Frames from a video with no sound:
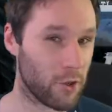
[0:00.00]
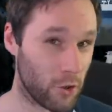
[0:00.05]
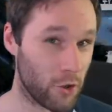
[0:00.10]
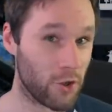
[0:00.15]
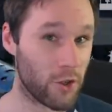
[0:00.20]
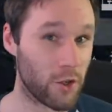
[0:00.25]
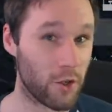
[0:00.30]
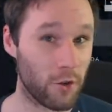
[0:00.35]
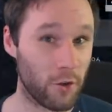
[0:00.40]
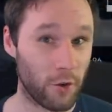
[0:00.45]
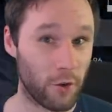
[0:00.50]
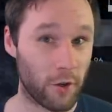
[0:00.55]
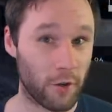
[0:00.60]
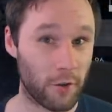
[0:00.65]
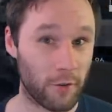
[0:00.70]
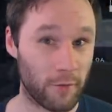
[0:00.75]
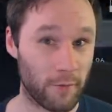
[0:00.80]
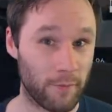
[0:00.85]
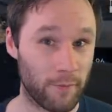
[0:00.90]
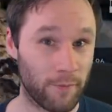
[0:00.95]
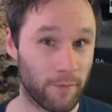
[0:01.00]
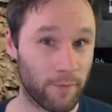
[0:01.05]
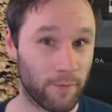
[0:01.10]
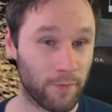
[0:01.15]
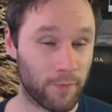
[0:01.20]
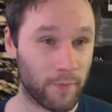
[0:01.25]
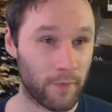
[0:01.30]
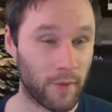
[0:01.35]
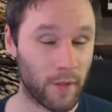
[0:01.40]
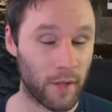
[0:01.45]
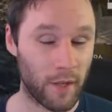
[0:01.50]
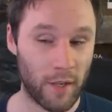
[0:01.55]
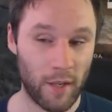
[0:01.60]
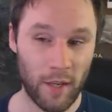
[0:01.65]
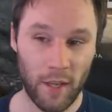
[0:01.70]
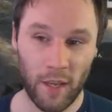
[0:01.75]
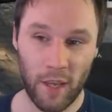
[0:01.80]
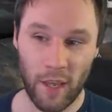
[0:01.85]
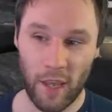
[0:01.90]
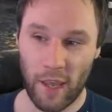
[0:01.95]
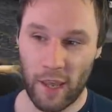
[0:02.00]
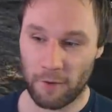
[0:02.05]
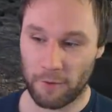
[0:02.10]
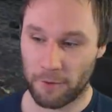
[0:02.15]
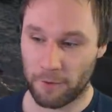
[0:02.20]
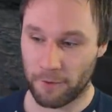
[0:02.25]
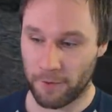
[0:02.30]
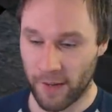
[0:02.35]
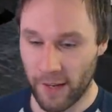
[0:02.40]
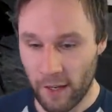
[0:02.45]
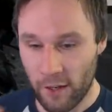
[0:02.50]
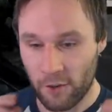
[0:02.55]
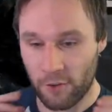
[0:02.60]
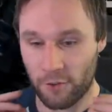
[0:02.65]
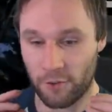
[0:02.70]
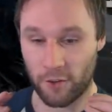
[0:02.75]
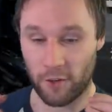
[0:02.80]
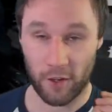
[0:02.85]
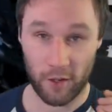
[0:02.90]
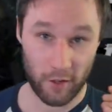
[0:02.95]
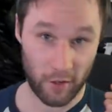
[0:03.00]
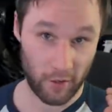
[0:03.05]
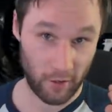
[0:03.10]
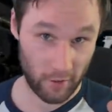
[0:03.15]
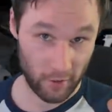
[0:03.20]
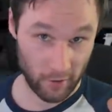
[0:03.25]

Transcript: mean you should do it. It feels